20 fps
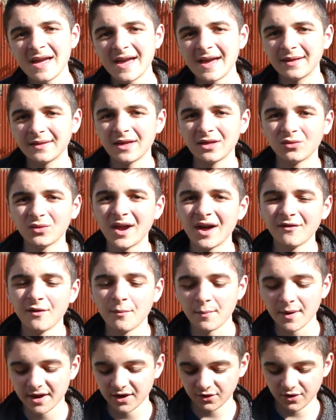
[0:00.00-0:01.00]
This would have a
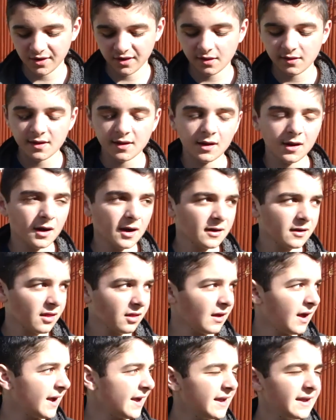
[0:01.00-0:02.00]
micro SD card
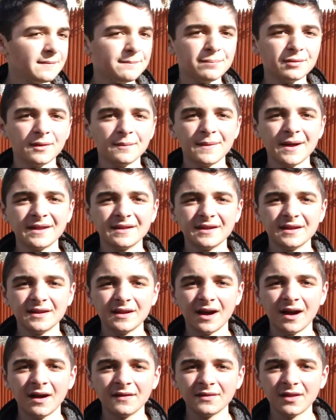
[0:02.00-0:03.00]
slot implemented
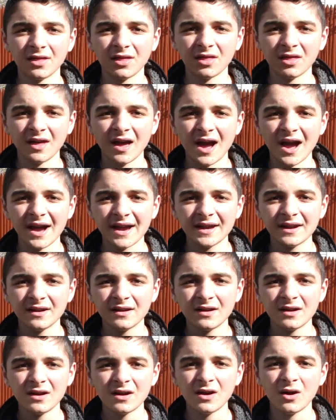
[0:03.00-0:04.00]
on the side
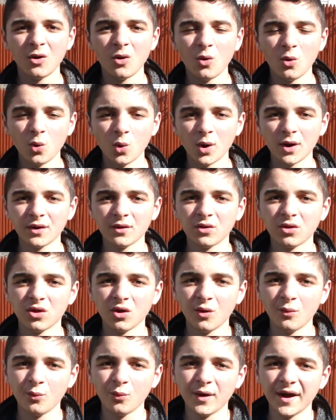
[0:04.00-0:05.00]
or
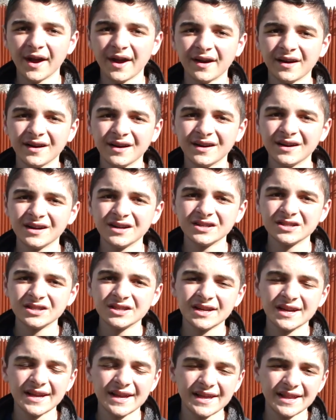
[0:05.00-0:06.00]
somewhere,
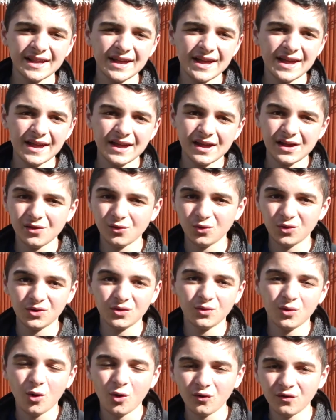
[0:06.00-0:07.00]
and it would
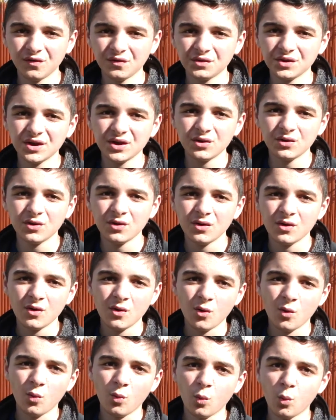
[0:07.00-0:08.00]
hopefully
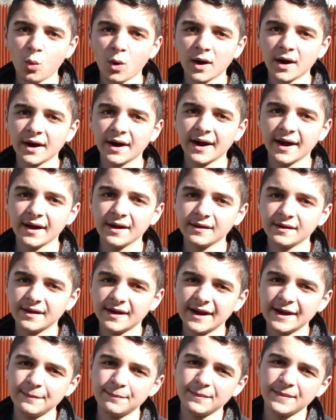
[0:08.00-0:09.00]
work and
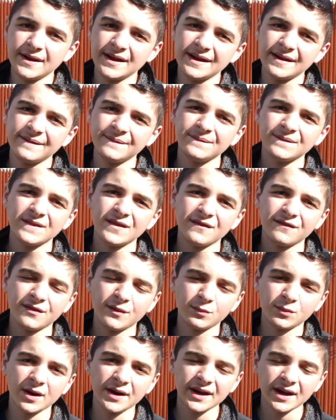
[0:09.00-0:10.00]
keep me
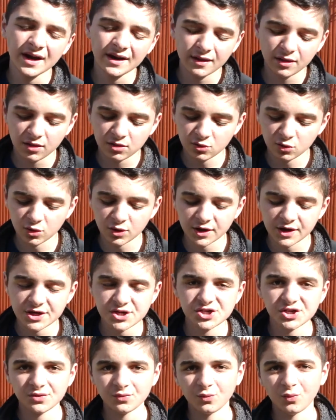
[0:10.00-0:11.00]
from running out of
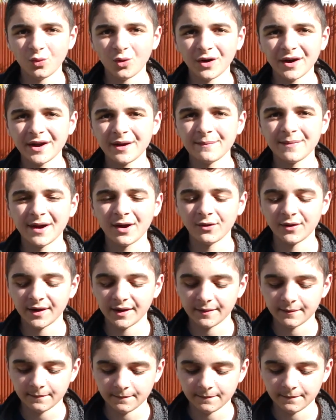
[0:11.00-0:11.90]
storage and worrying about it.